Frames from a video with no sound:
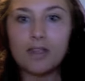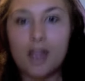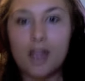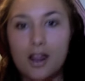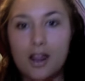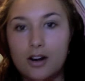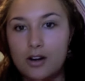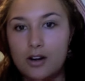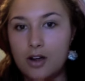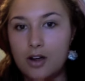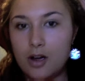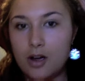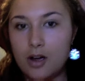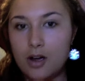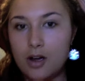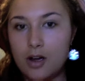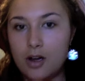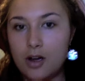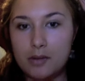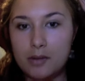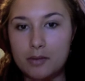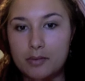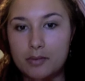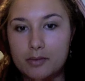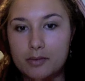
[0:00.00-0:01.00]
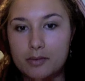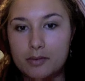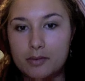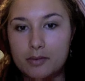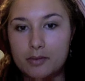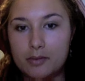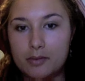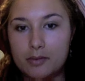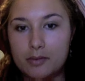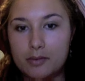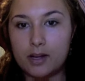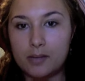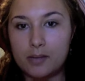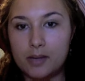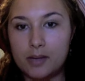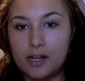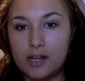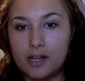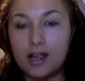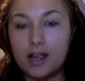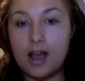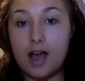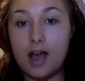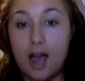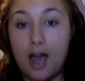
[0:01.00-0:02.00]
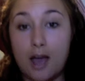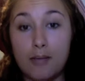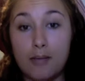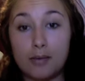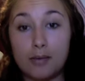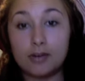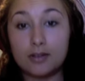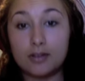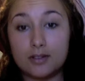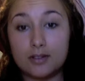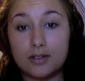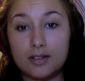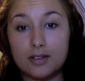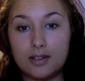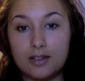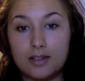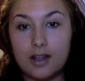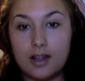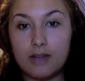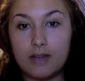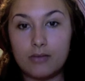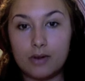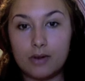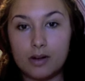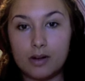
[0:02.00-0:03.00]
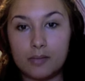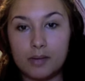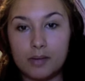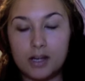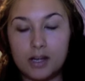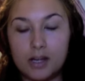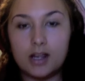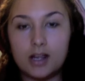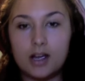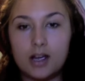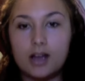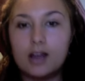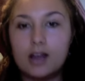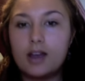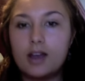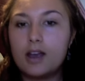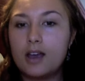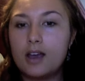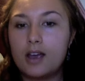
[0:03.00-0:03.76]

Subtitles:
I don't know how many people believe Wikipedia. I personally love Wikipedia.